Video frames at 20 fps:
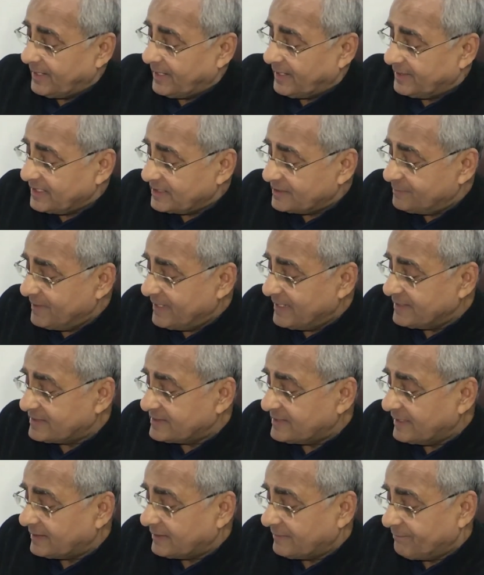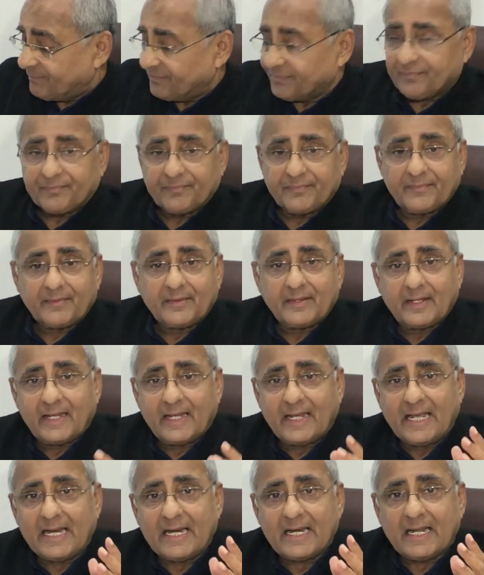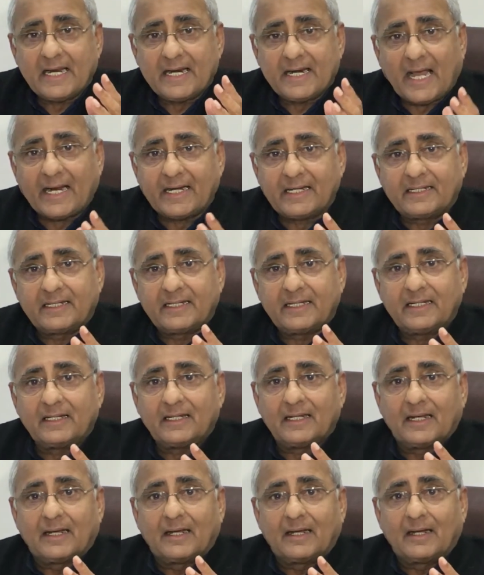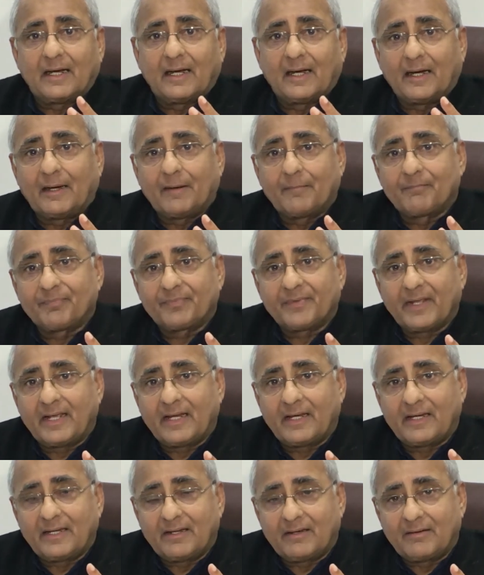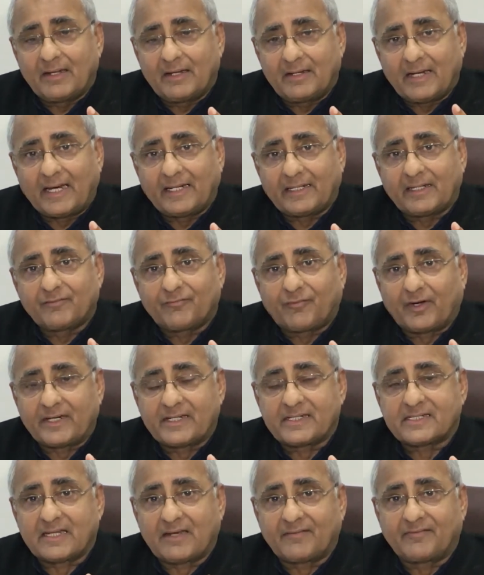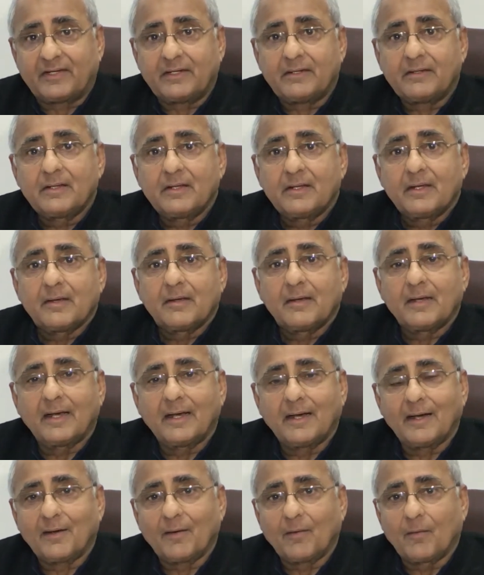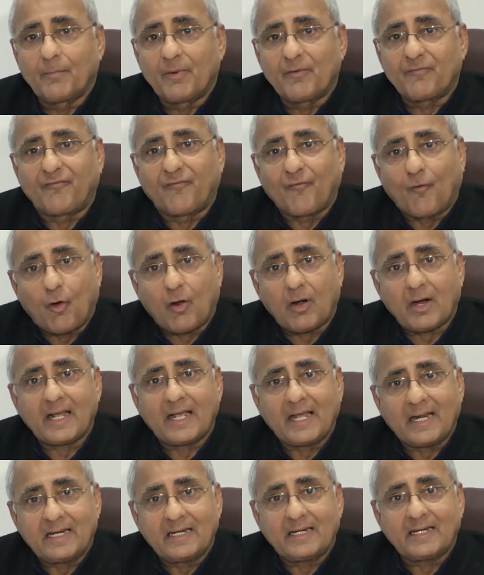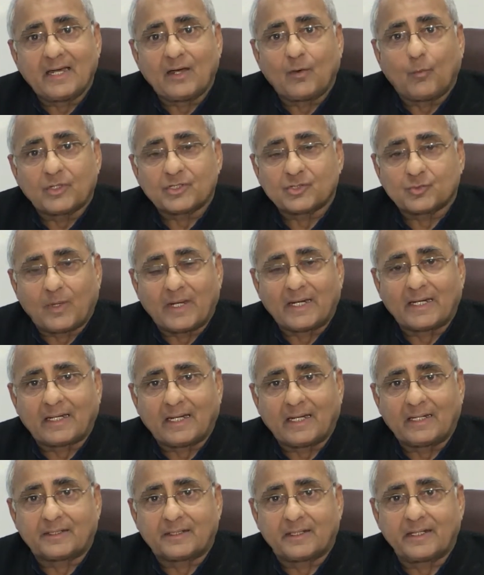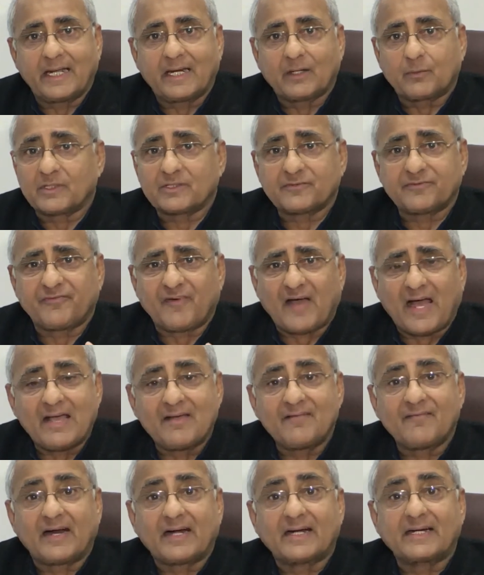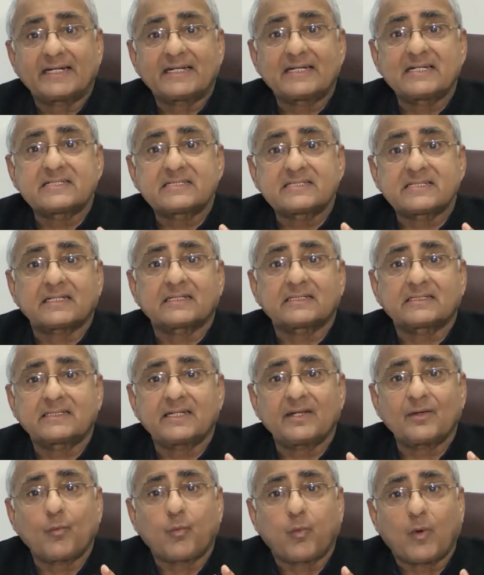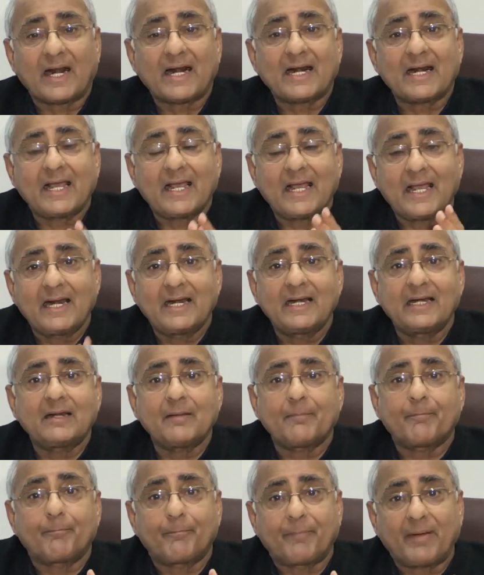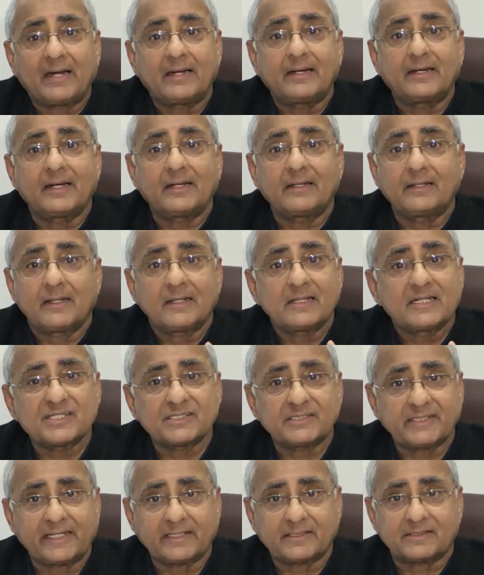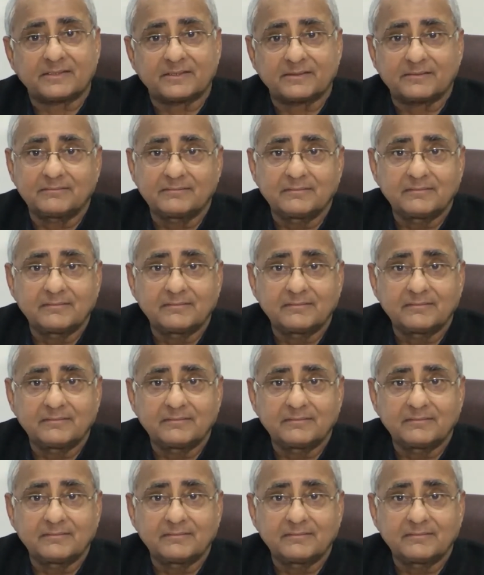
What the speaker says: This means that in 1947, before India was one country, it was 561 independent states.